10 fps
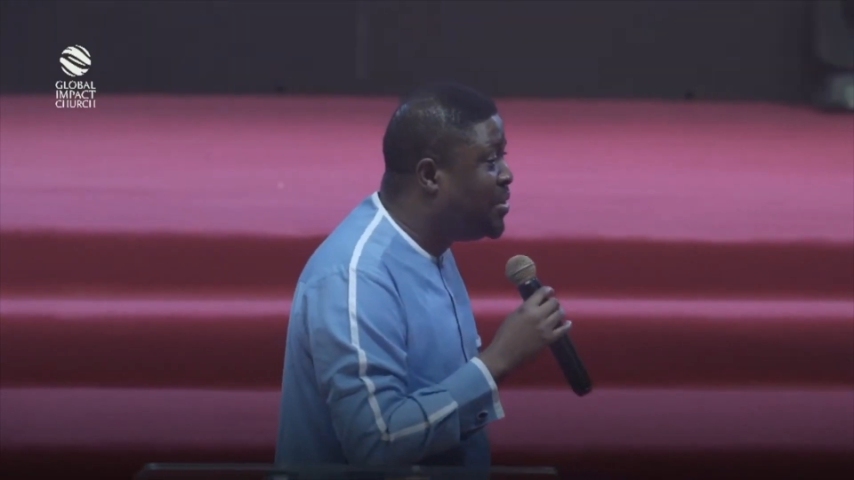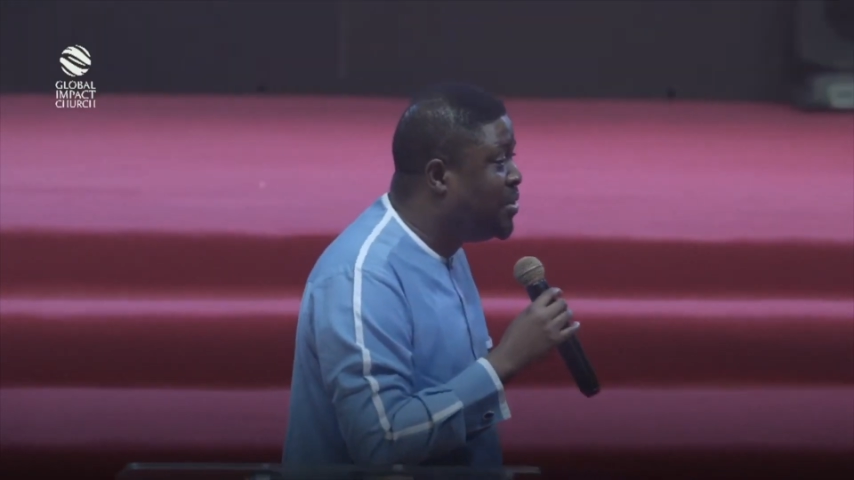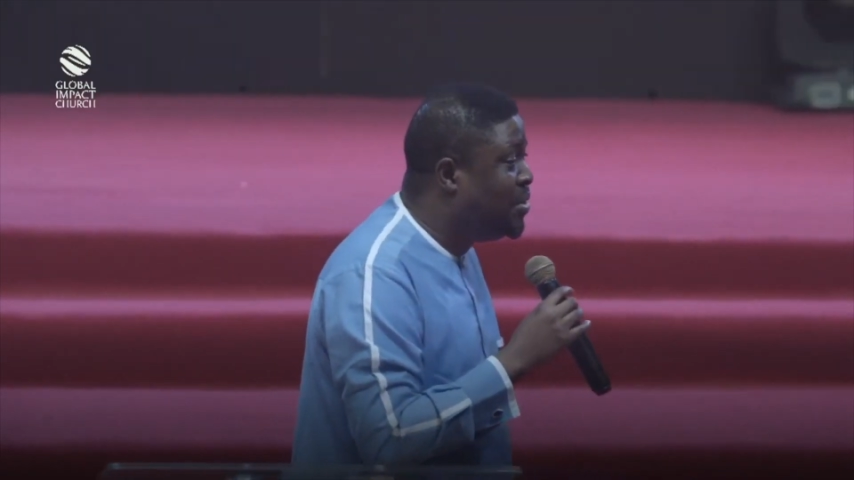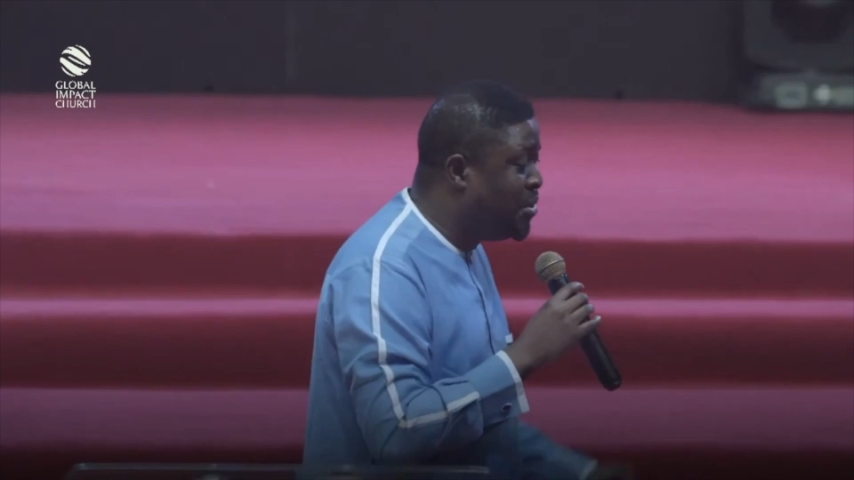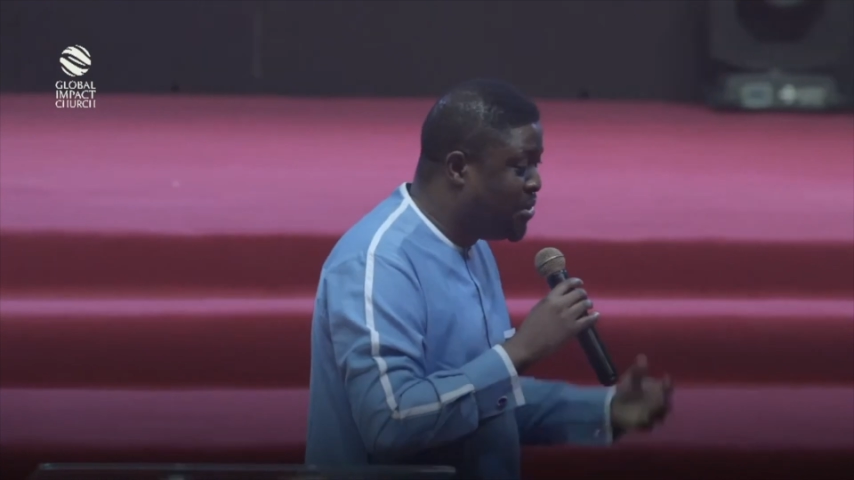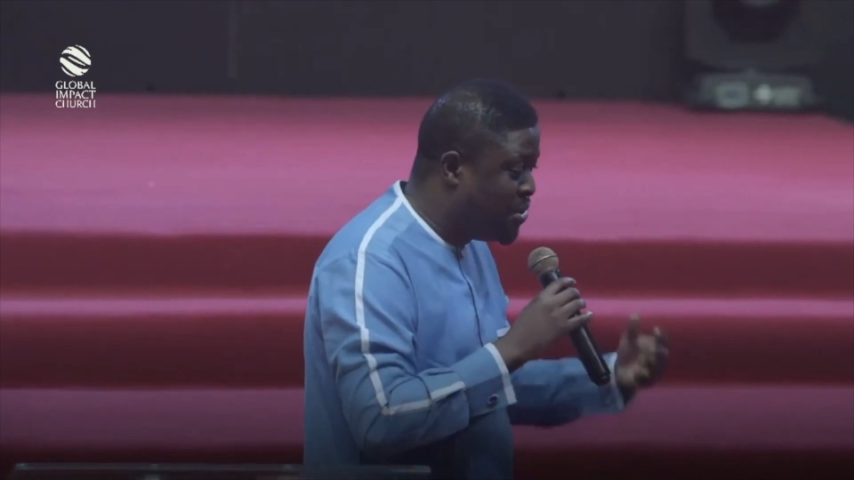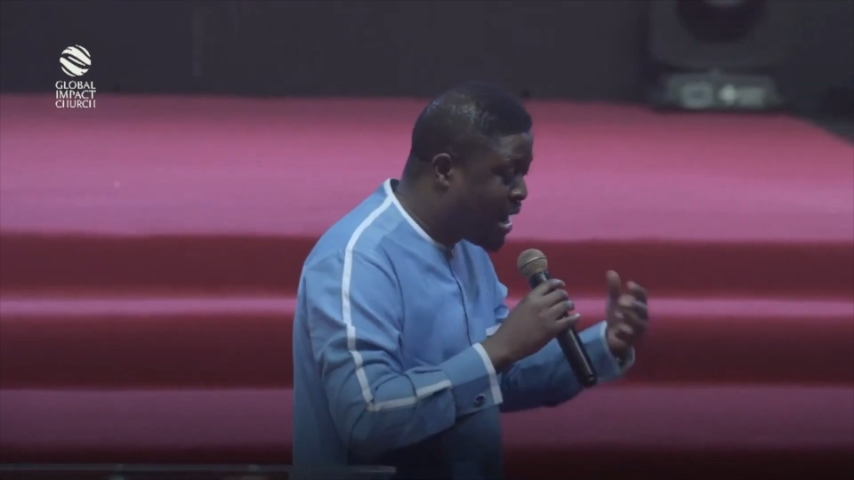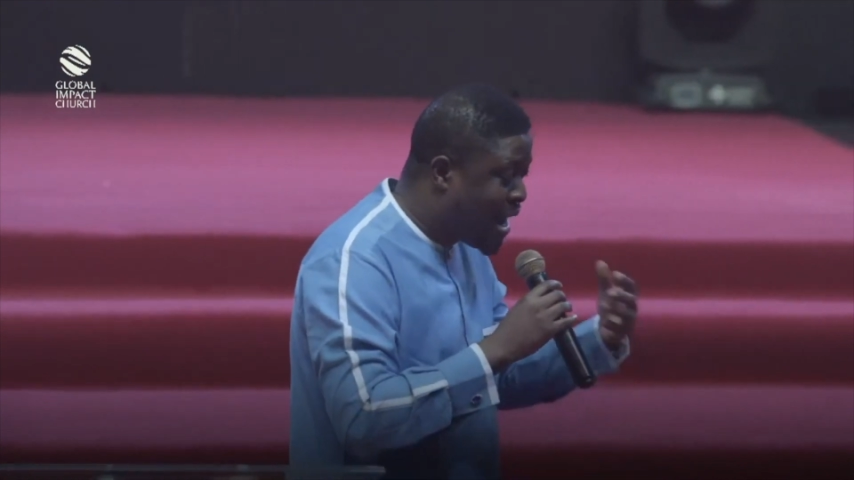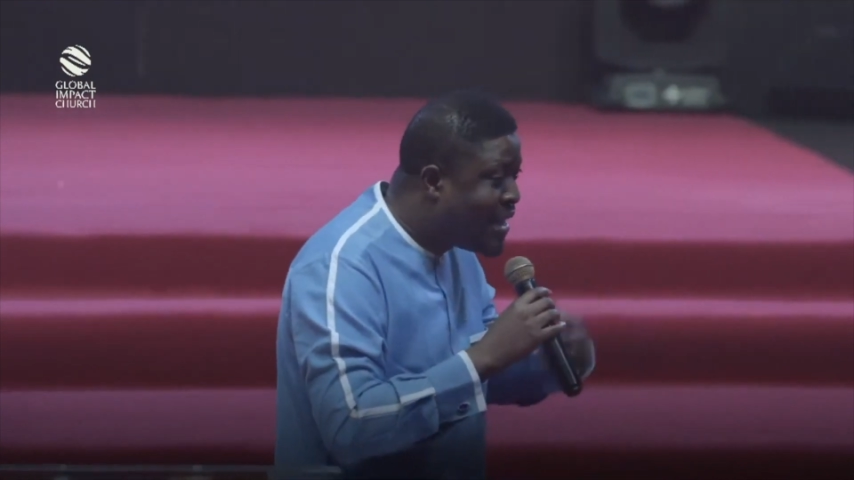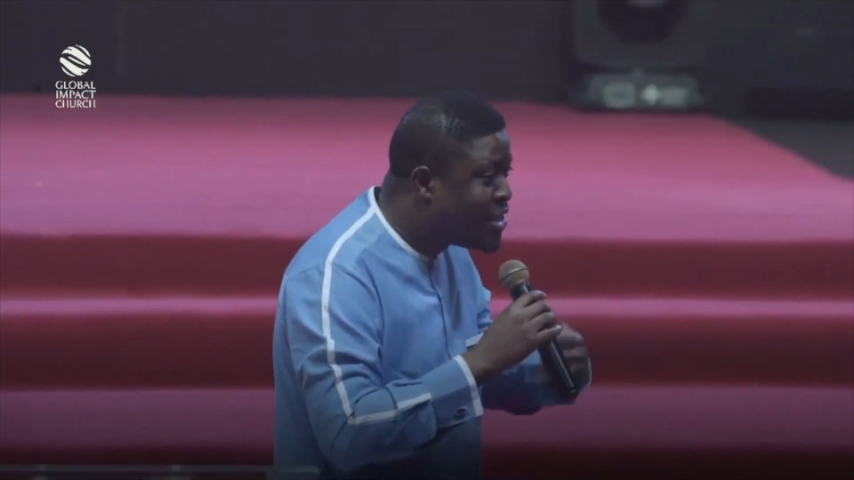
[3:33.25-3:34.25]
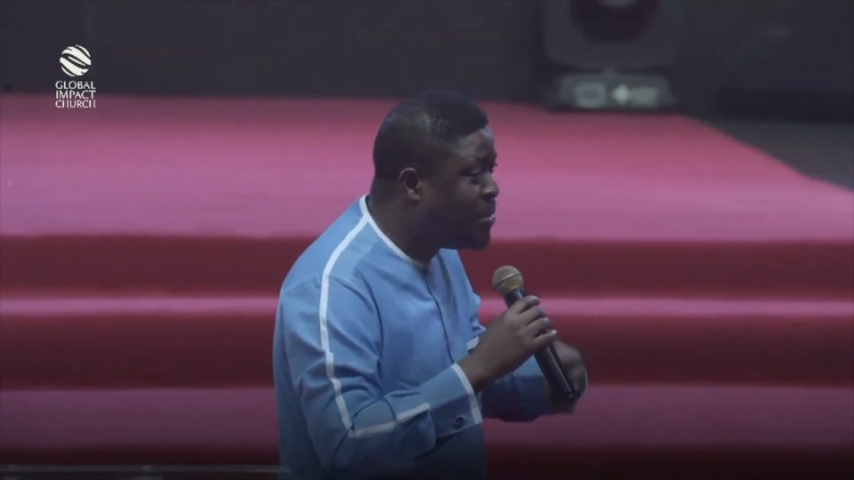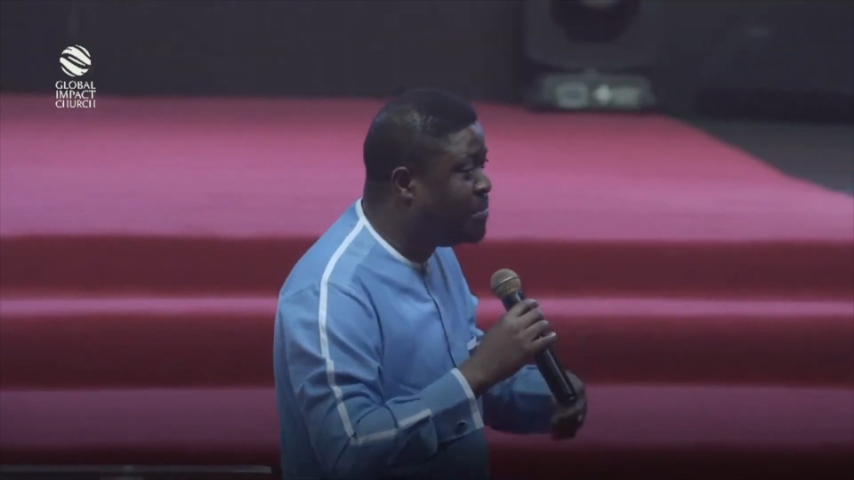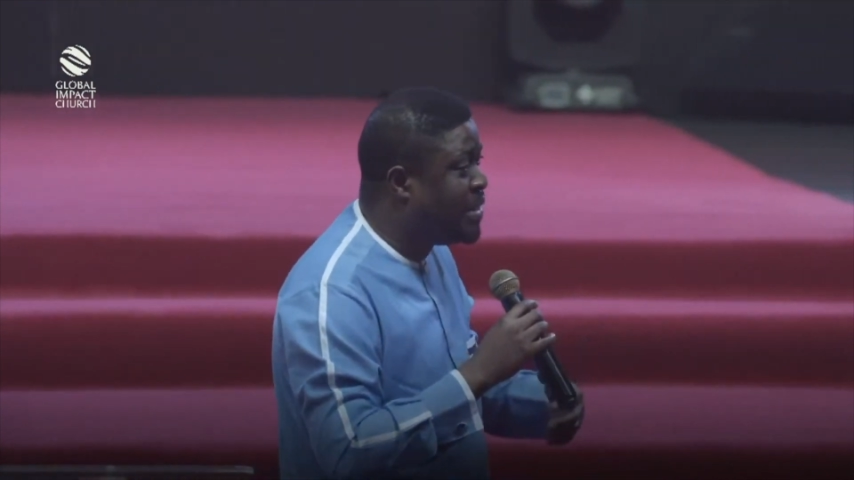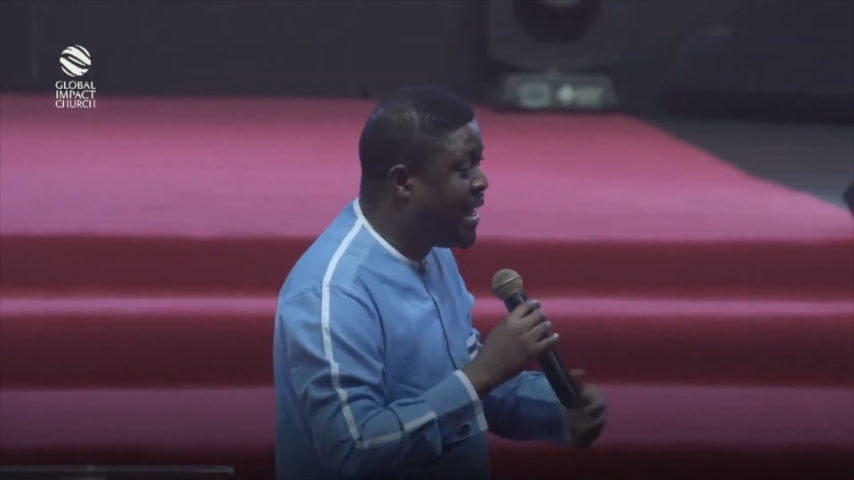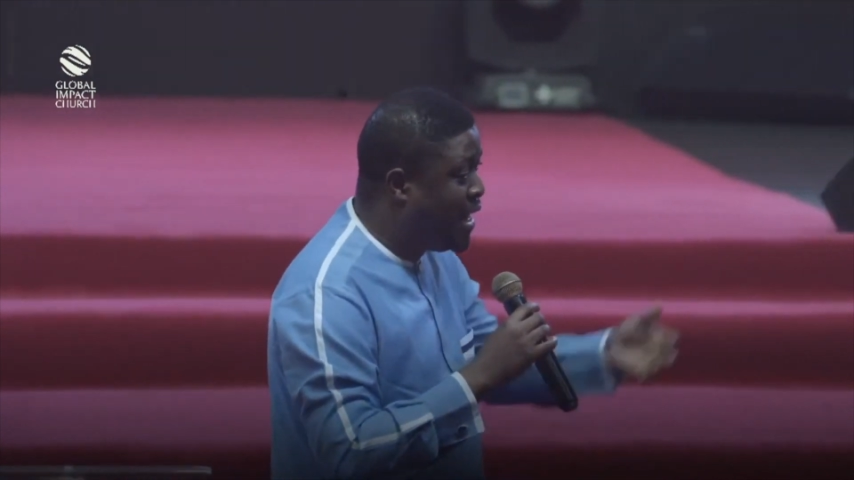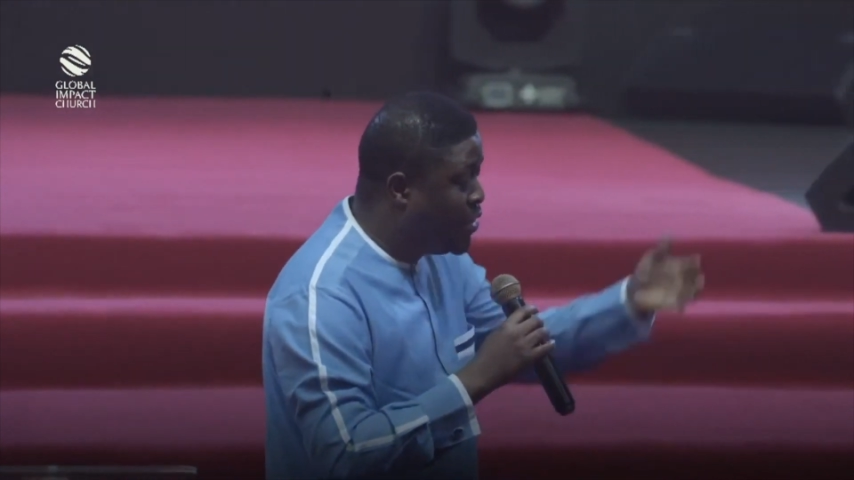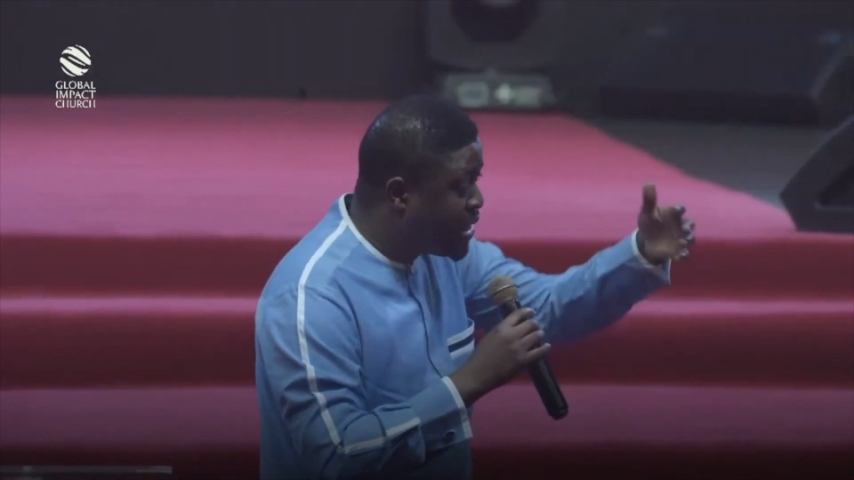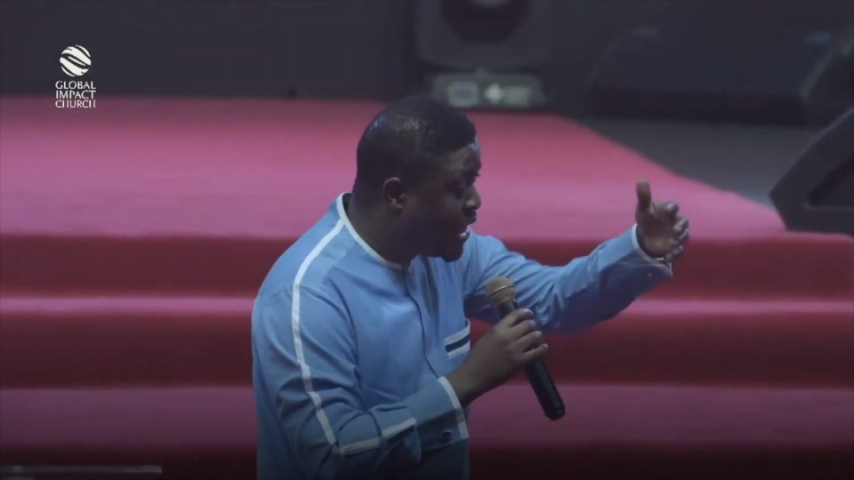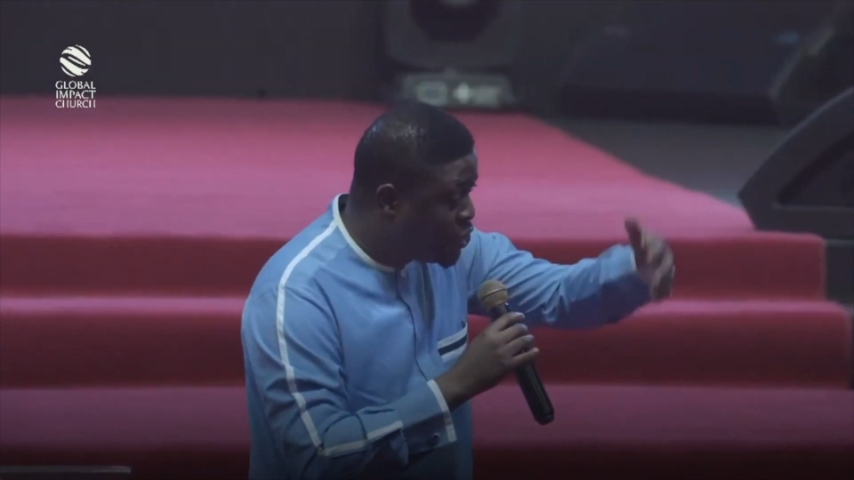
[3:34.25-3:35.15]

you, you you carry something. And I looked at